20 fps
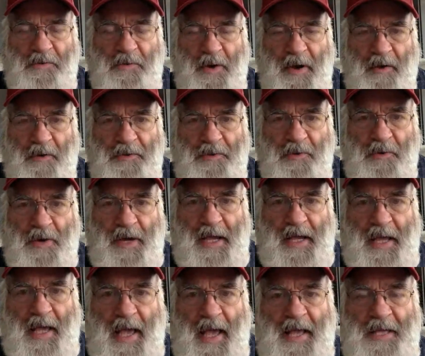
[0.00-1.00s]

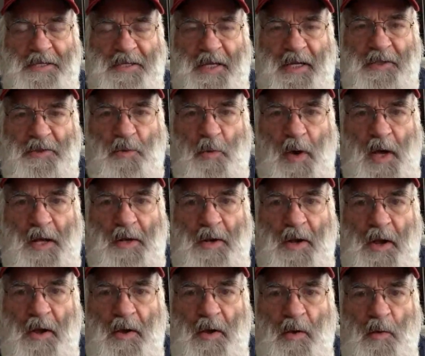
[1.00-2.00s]

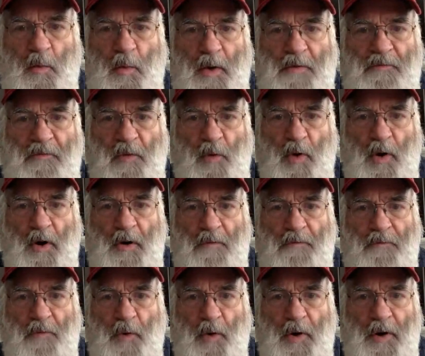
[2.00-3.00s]

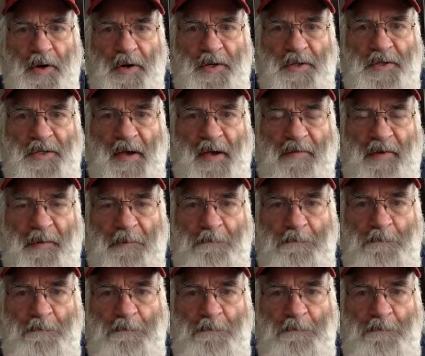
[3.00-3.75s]
303-861-1447.